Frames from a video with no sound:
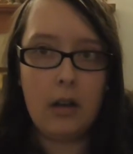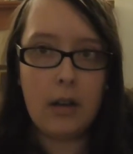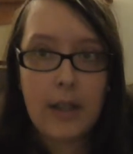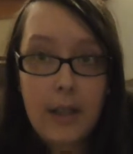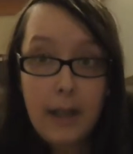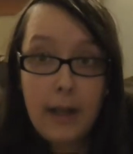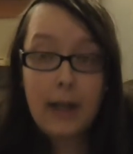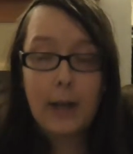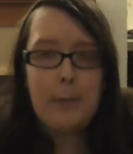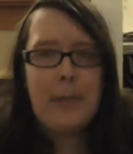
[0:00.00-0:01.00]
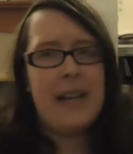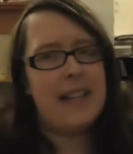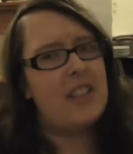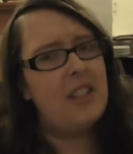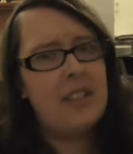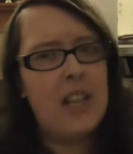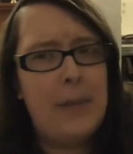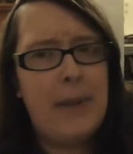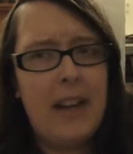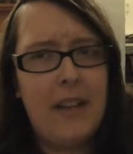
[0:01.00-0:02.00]
Okay, I'm back. Sorry
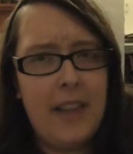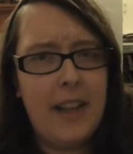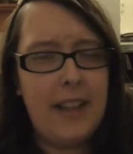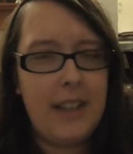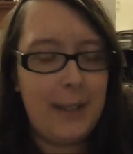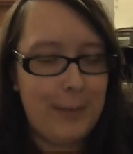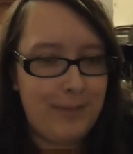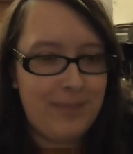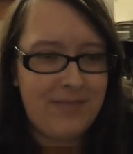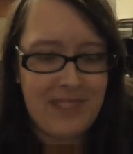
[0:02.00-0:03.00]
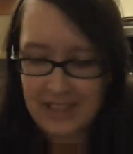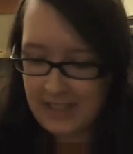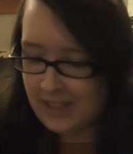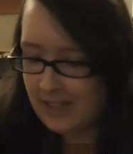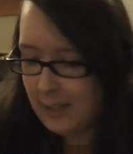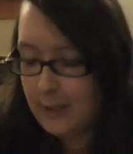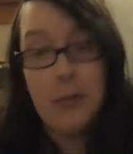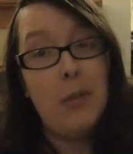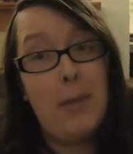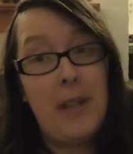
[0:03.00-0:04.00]
about that.
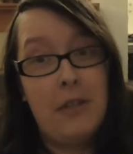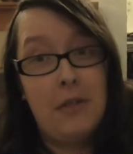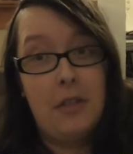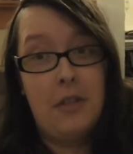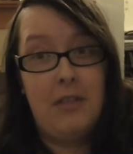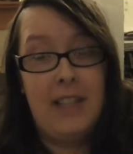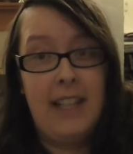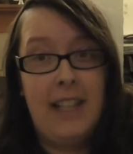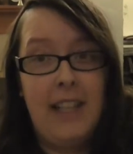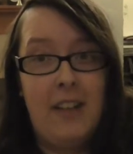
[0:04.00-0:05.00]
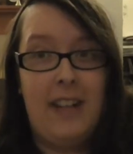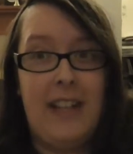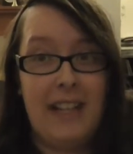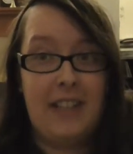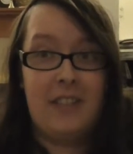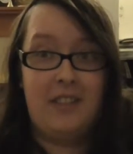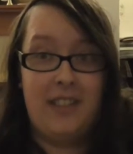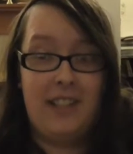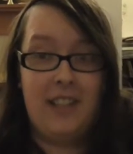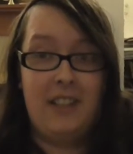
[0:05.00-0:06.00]
My battery is really low and I had to
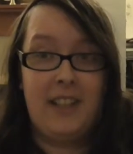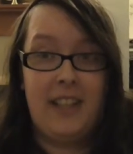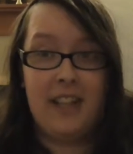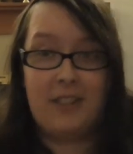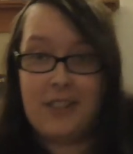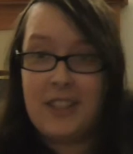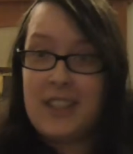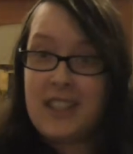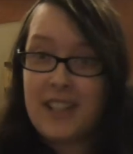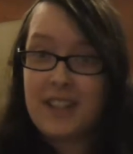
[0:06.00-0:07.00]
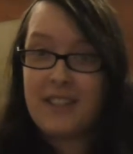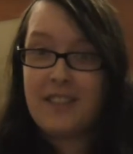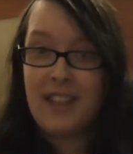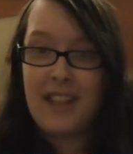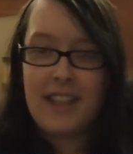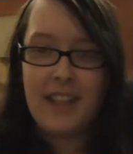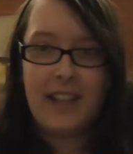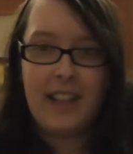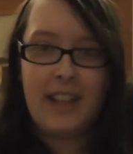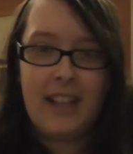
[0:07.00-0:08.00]
relocate. I was just standing right
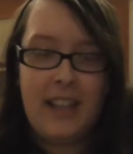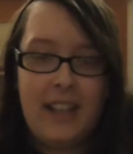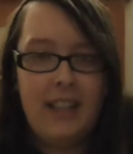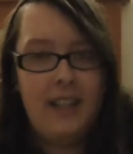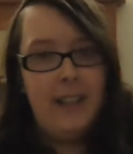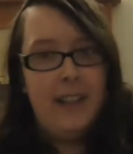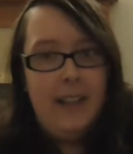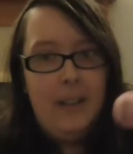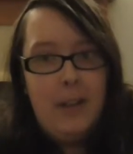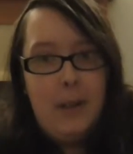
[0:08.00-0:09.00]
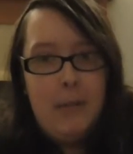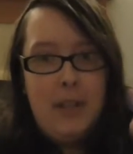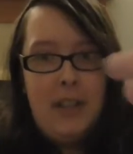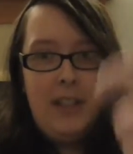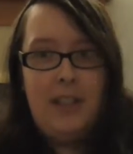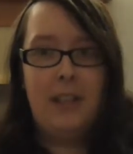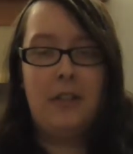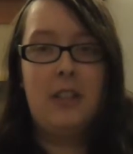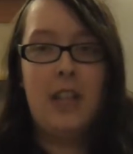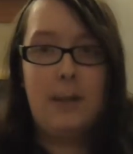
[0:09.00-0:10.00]
there. And now I'm sitting on the
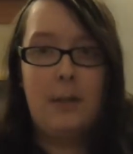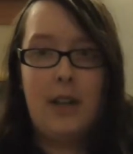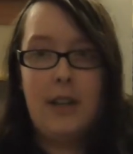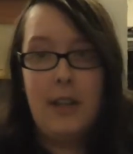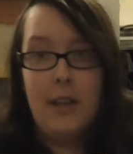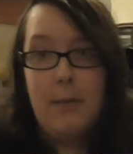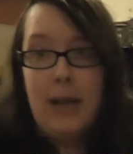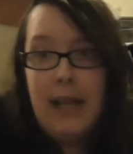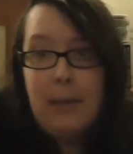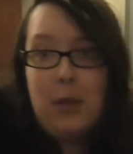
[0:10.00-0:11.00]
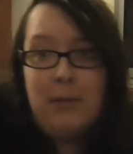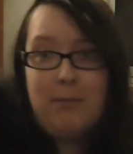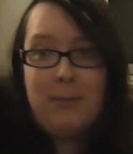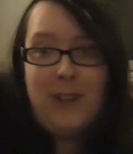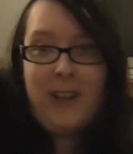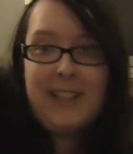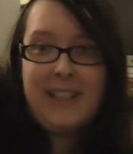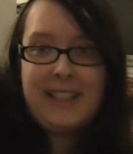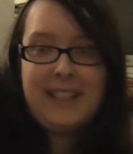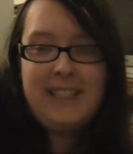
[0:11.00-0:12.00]
little table right there with my laptop right
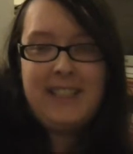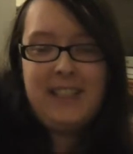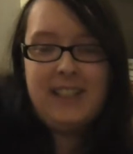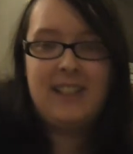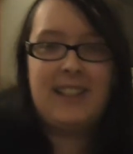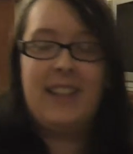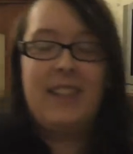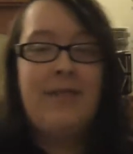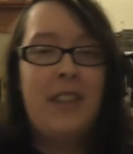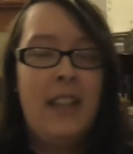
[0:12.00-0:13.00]
next back there.